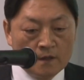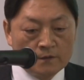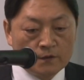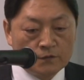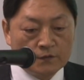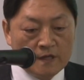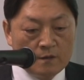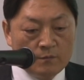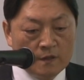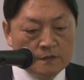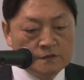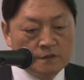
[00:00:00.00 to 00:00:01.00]
The 3
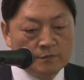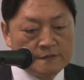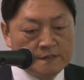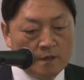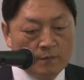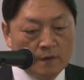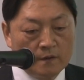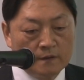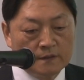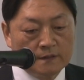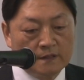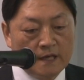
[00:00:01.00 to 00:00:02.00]
months of summer,
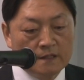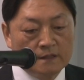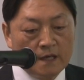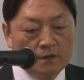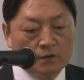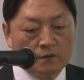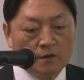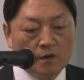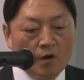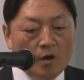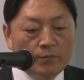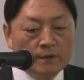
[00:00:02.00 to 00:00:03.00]
they denote
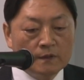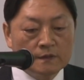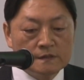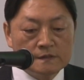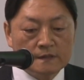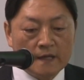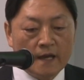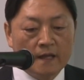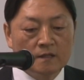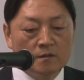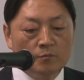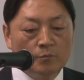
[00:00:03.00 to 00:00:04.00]
opulence
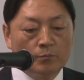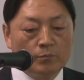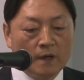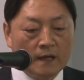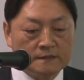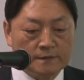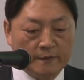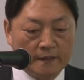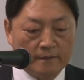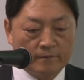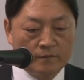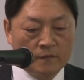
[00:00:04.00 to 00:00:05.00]
and
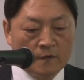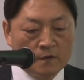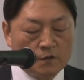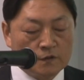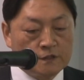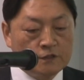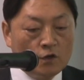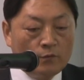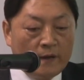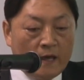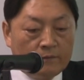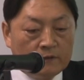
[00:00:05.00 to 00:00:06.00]
blossoming. The chi
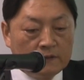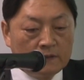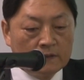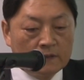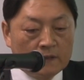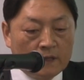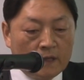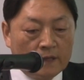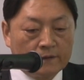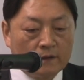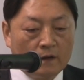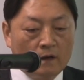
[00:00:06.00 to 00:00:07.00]
of heaven
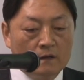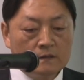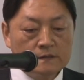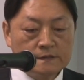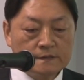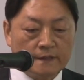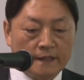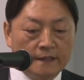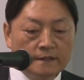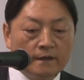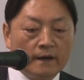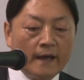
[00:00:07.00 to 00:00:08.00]
and the earth
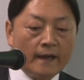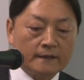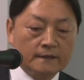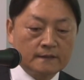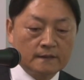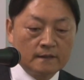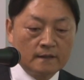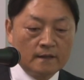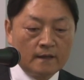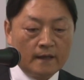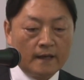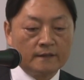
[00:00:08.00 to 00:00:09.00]
interact,
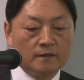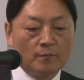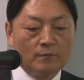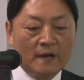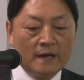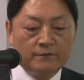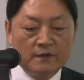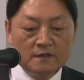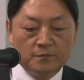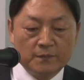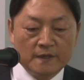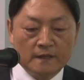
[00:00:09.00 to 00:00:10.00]
and the
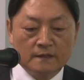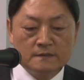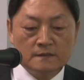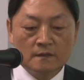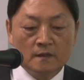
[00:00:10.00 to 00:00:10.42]
myriad beings